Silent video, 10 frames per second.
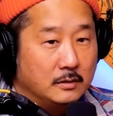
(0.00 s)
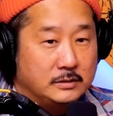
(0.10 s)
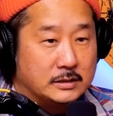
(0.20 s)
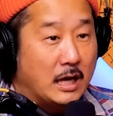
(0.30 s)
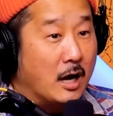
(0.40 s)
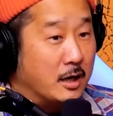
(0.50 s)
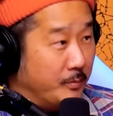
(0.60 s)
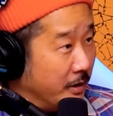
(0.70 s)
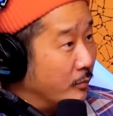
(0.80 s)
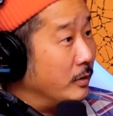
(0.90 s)
Just a
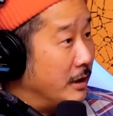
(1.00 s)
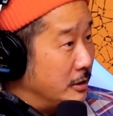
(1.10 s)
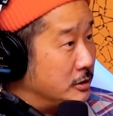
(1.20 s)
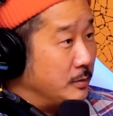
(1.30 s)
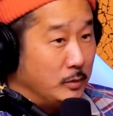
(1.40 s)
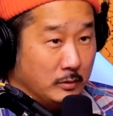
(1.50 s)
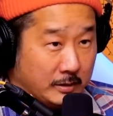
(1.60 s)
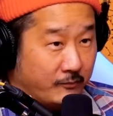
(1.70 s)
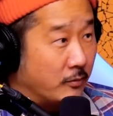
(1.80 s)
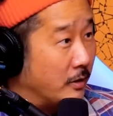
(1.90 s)
committed relationship. You look
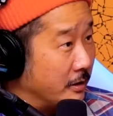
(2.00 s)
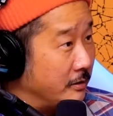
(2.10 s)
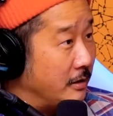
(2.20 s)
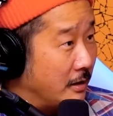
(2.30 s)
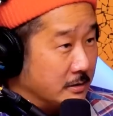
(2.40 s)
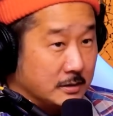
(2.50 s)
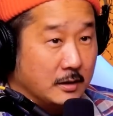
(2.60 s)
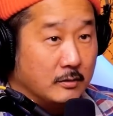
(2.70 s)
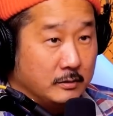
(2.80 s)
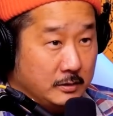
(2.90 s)
at Veronica in the eyes and
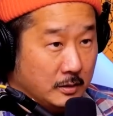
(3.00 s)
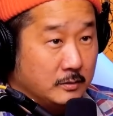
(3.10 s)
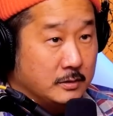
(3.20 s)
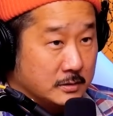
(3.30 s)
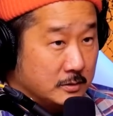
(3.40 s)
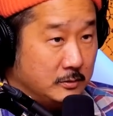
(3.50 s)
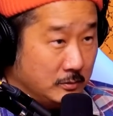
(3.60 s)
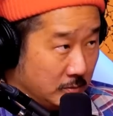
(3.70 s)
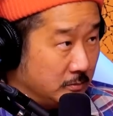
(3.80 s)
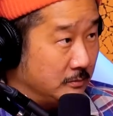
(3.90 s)
go, you know, this. You
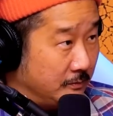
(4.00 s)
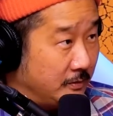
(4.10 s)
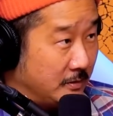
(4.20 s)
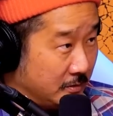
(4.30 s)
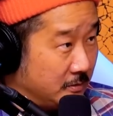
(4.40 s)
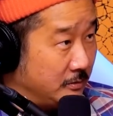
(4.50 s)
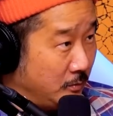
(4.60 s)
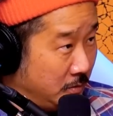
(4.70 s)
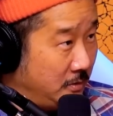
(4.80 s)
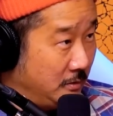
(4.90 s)
don't fuck nobody